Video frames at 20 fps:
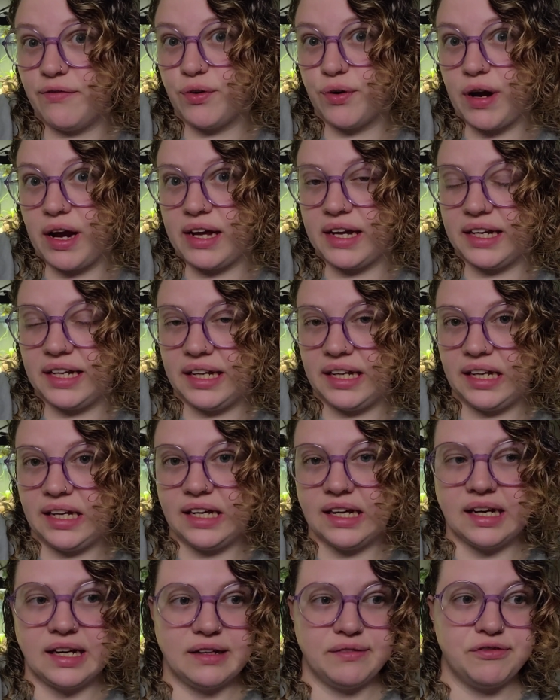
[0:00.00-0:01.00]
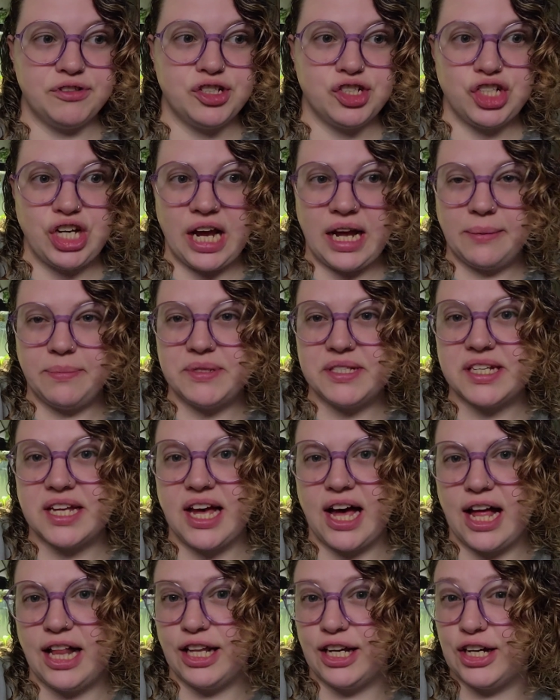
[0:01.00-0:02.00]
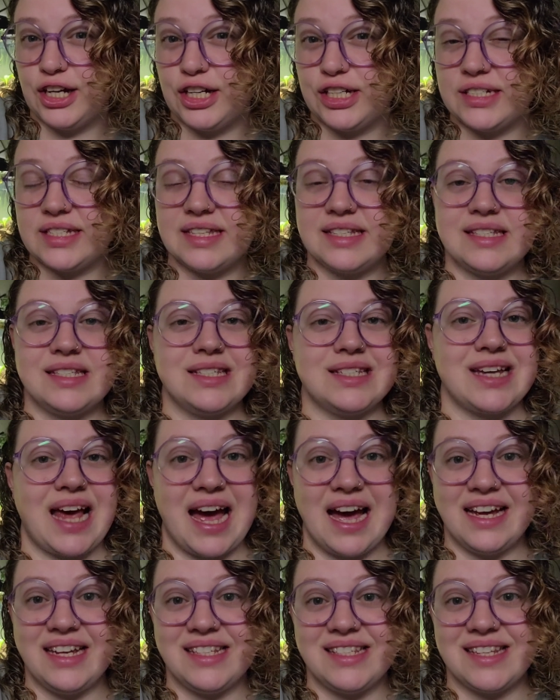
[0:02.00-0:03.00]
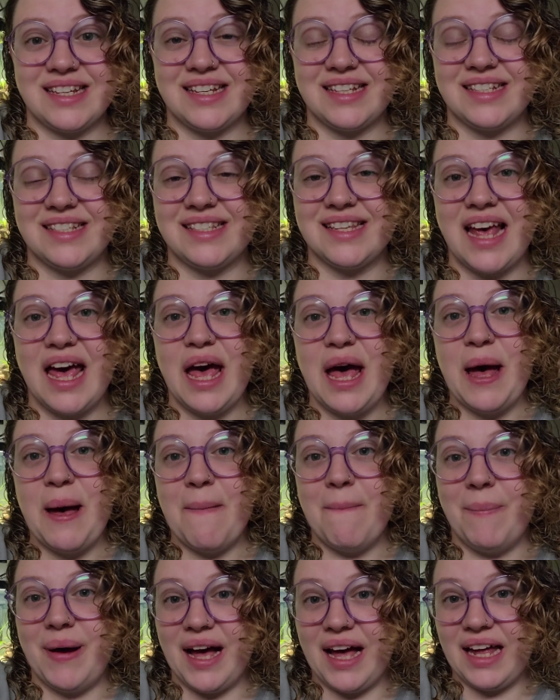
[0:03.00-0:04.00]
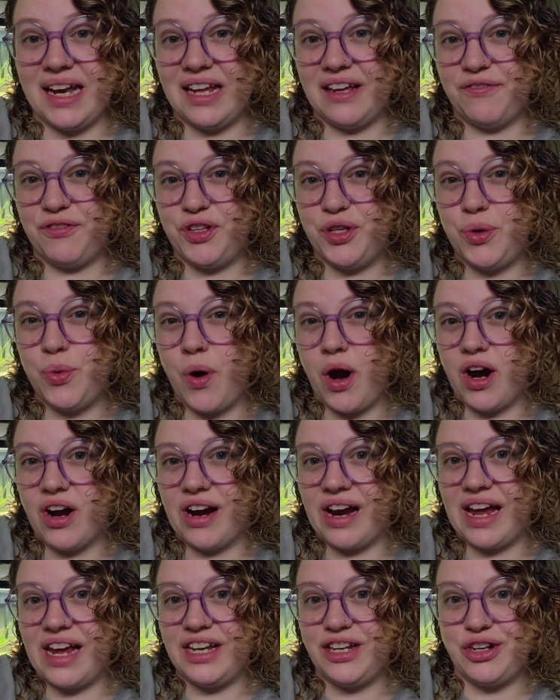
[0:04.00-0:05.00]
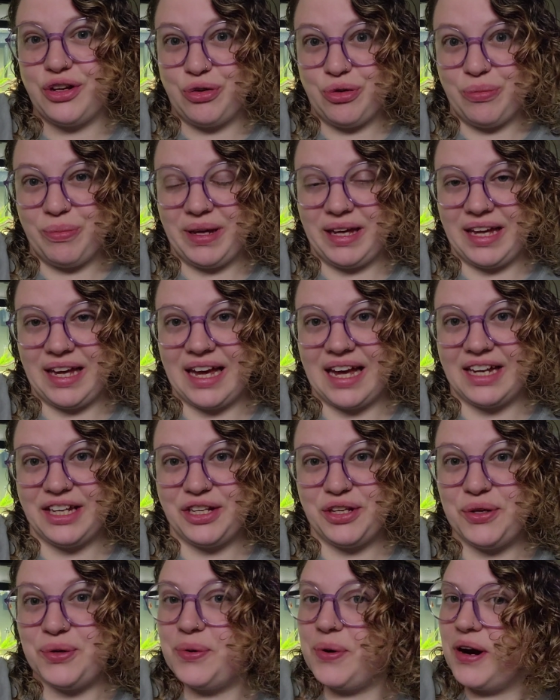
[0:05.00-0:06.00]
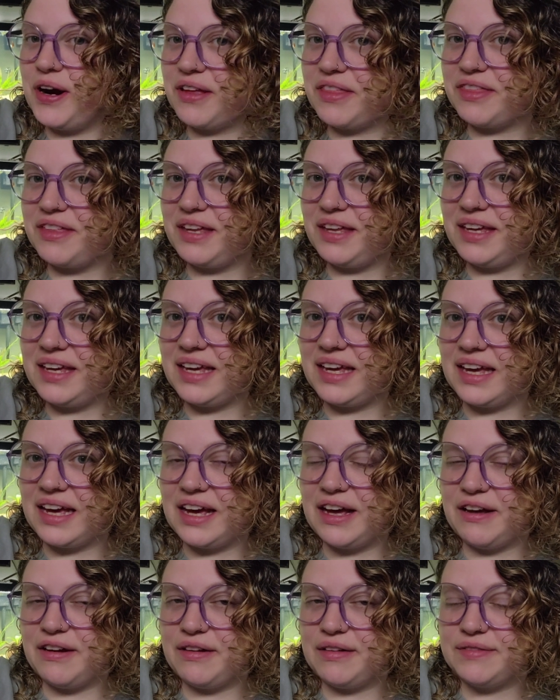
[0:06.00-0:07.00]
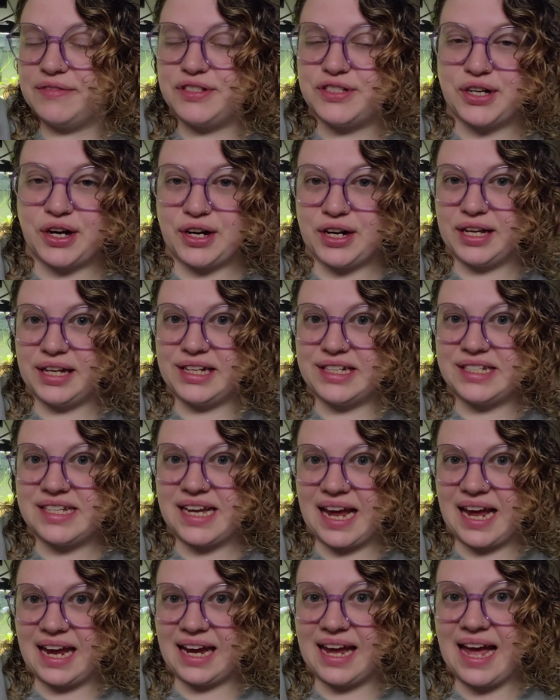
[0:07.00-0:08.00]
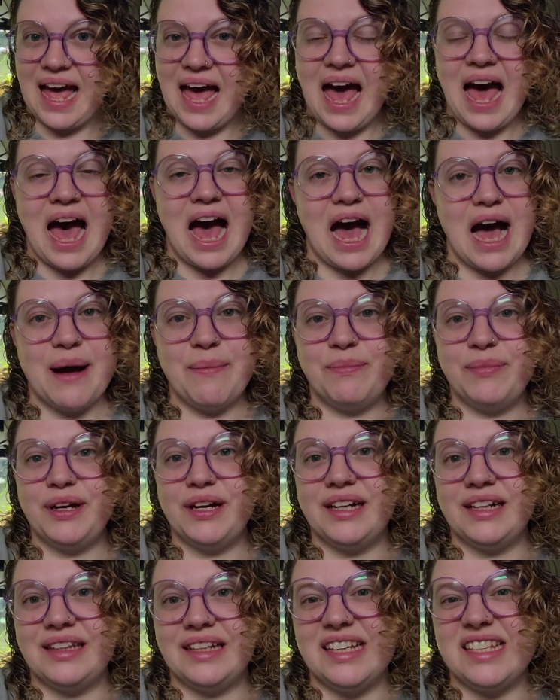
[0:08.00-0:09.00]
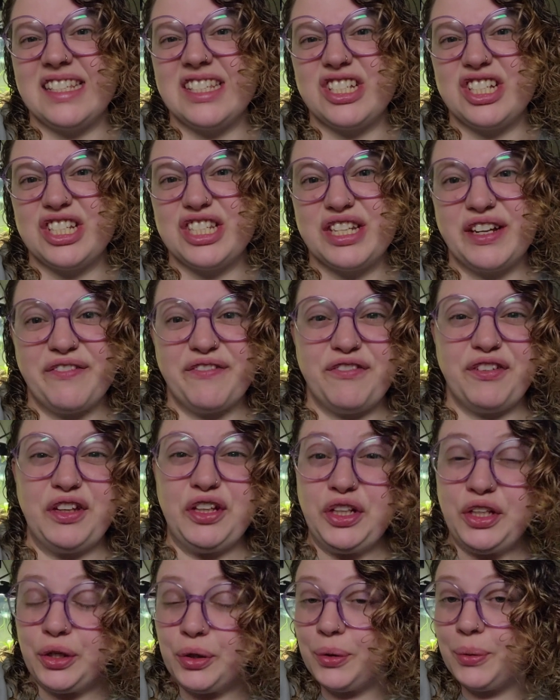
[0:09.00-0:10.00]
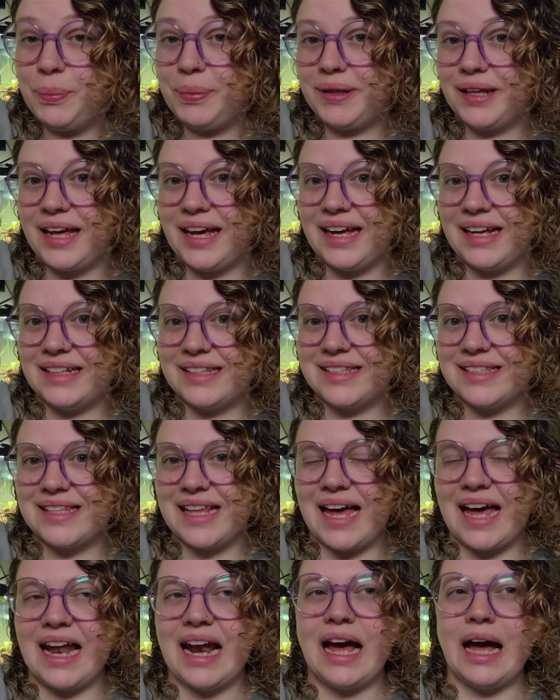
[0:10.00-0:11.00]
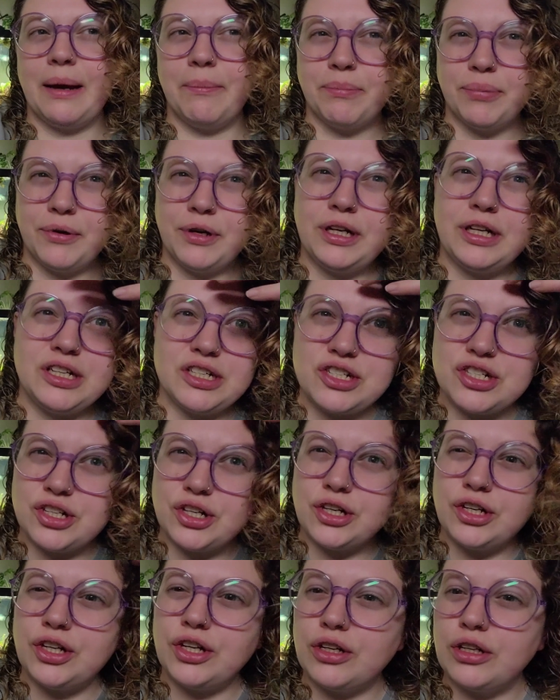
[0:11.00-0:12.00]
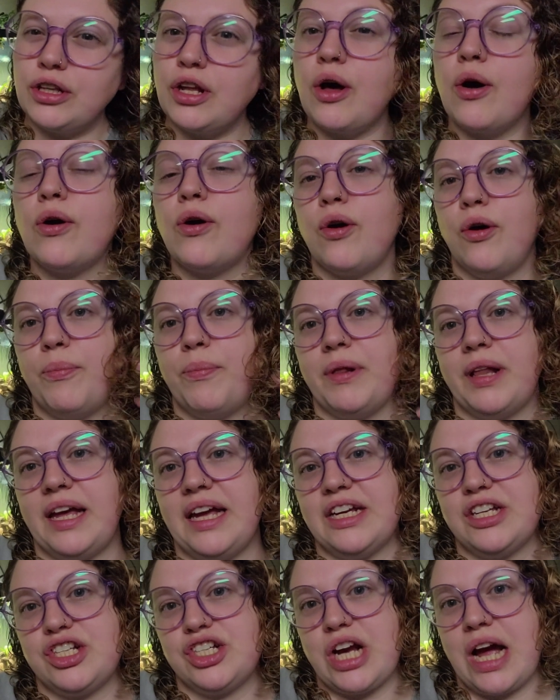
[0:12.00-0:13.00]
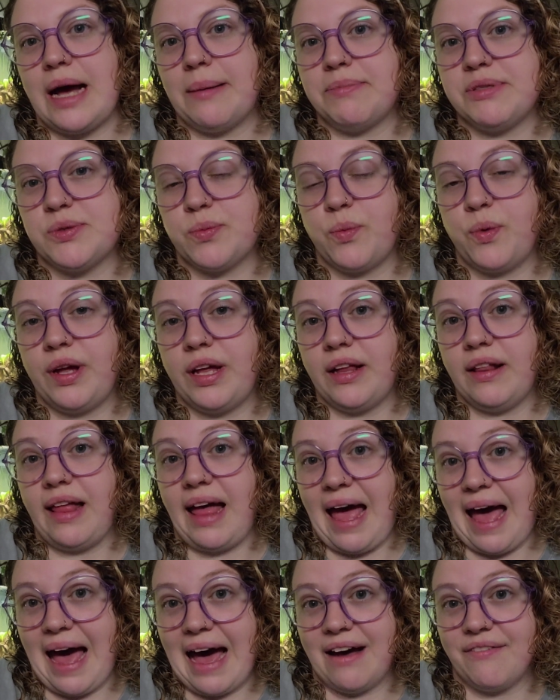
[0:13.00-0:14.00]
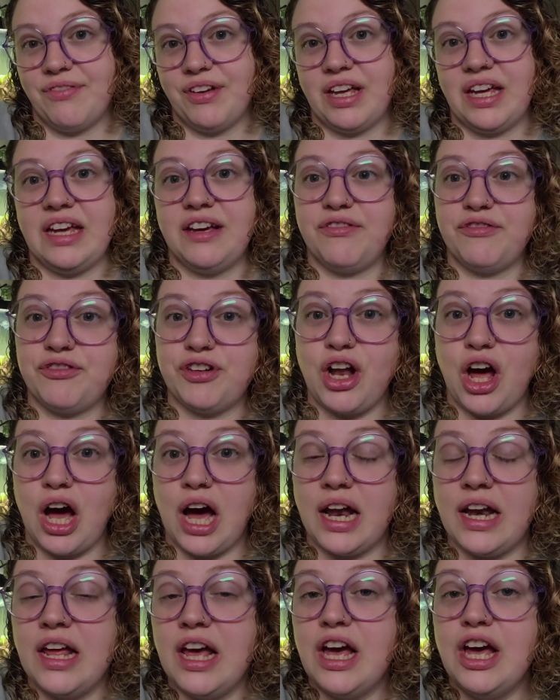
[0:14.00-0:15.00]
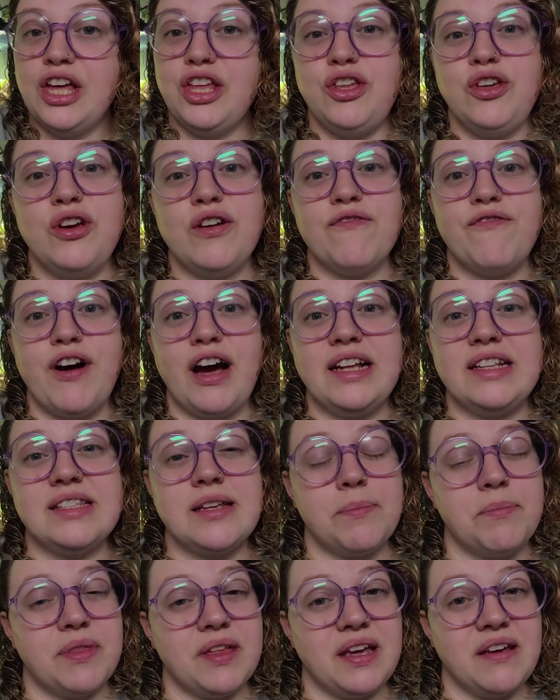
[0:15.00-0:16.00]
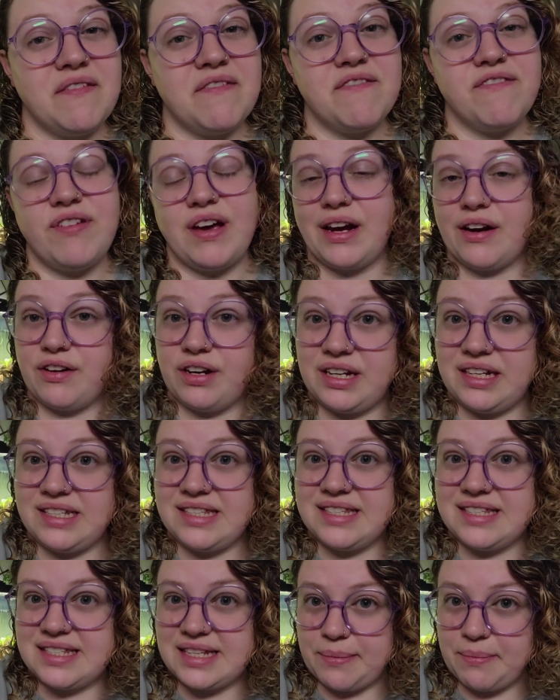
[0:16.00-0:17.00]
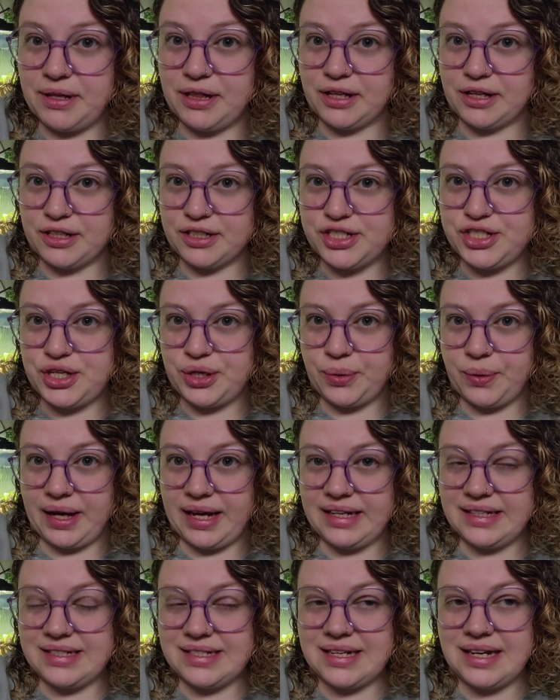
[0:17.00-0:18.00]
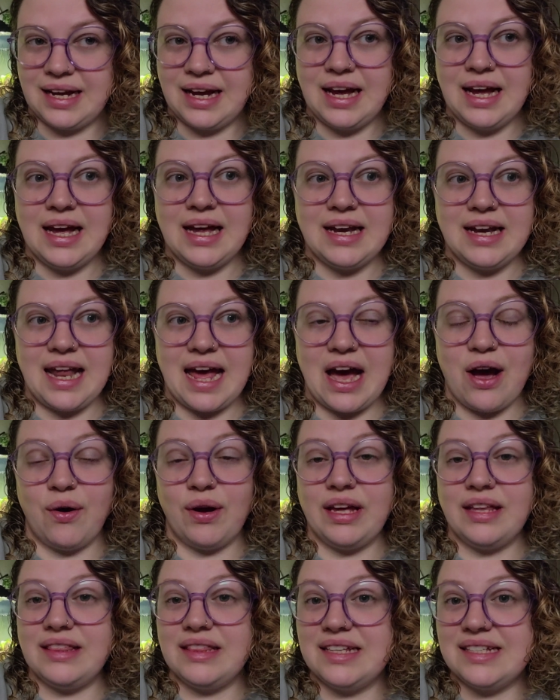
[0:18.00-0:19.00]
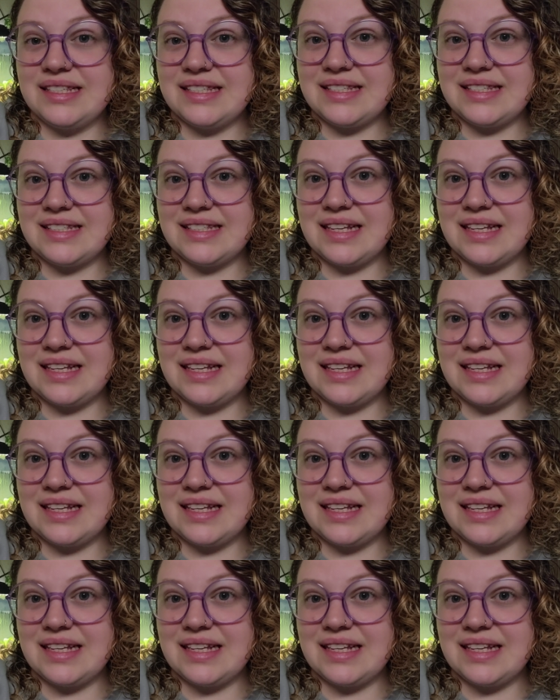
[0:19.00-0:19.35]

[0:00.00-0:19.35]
variety of shapes, colors, sizes, but if you are a newbie and you are thinking of starting a tank, I'm going to list just a few plants that I'm pretty sure your local plant shops will have. If not, you can find something very similar to it. Now, in this